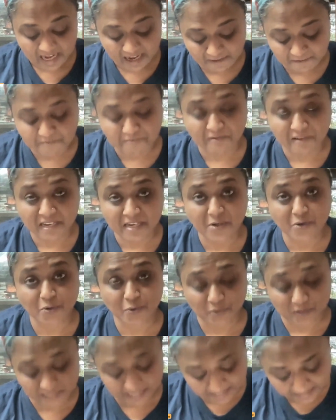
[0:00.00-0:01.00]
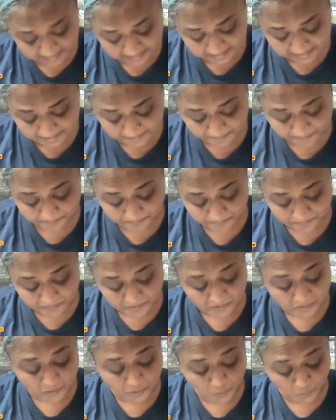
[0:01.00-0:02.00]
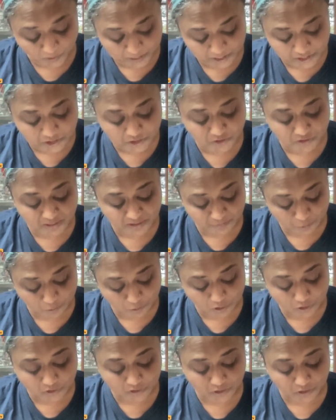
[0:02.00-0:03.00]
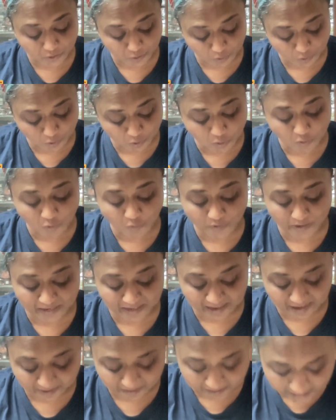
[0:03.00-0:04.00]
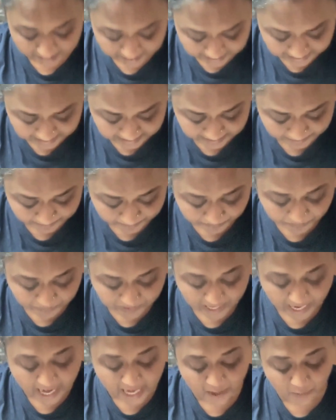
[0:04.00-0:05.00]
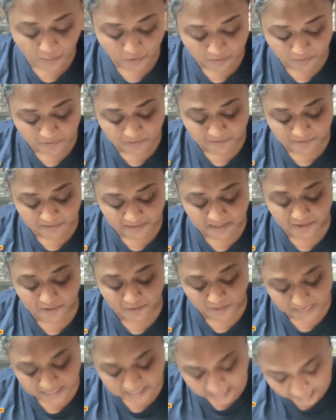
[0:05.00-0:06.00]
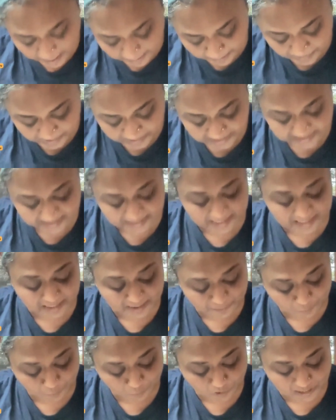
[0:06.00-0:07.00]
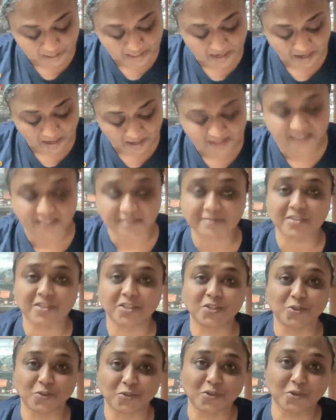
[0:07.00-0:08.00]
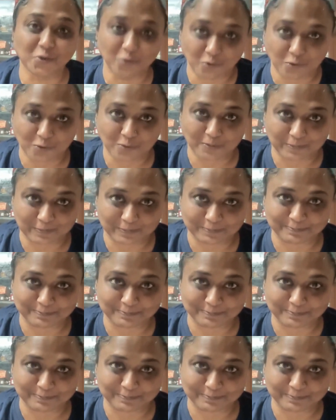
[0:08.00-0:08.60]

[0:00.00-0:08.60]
If we do this, the wish to devote to the Guru will arise and we will feel great happiness in devoting ourselves to the Guru.